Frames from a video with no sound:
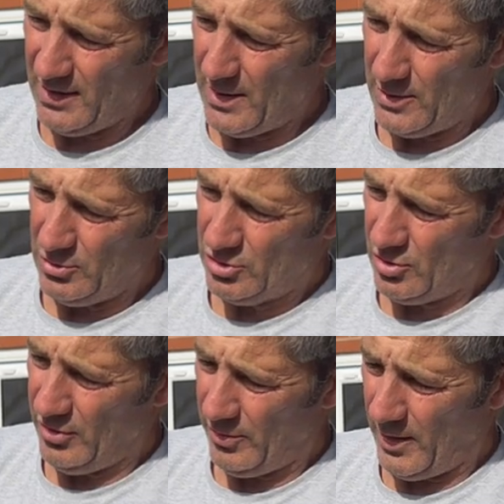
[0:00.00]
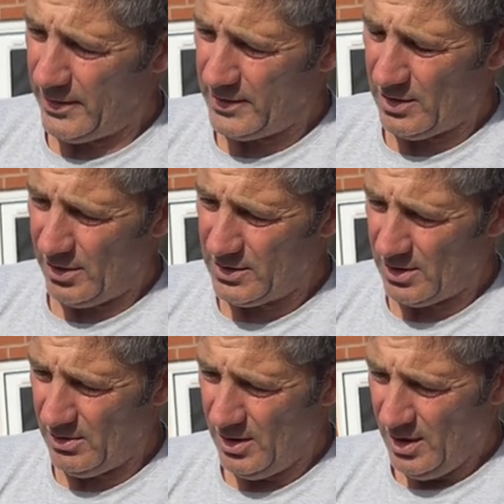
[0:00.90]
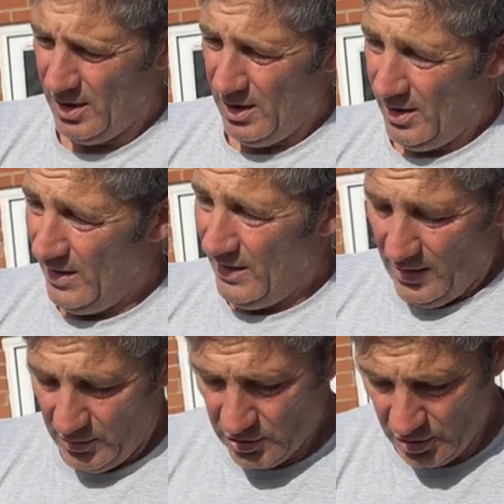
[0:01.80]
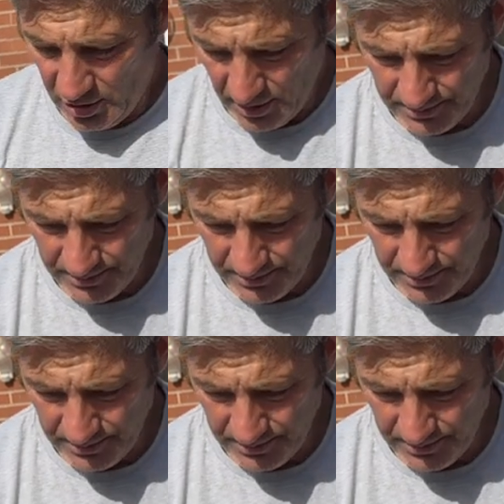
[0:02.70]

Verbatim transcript: there. But you screw from either side, so looks good.